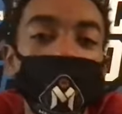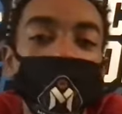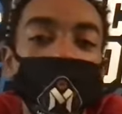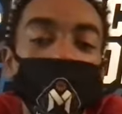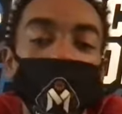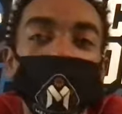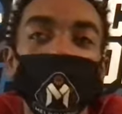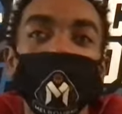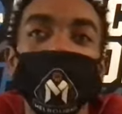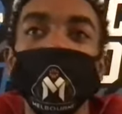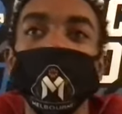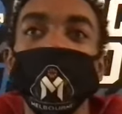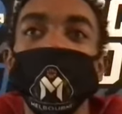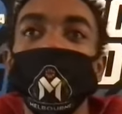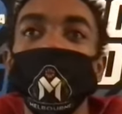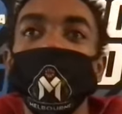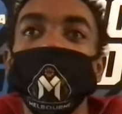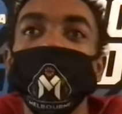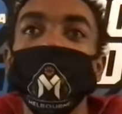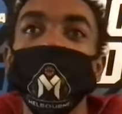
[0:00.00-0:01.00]
seeing
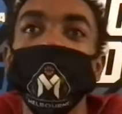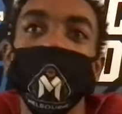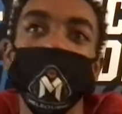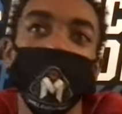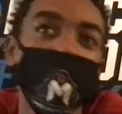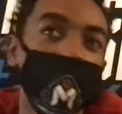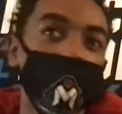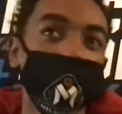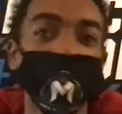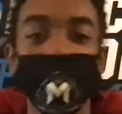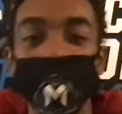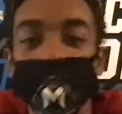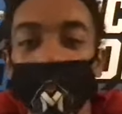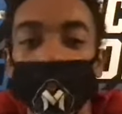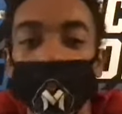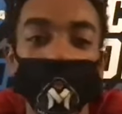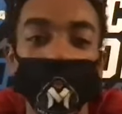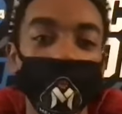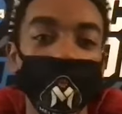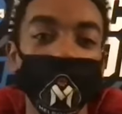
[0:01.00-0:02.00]
guys do
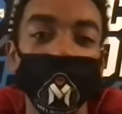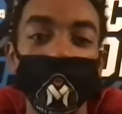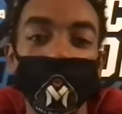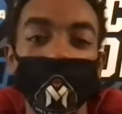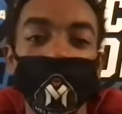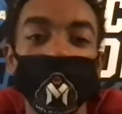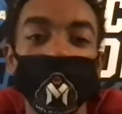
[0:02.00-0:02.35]
other things.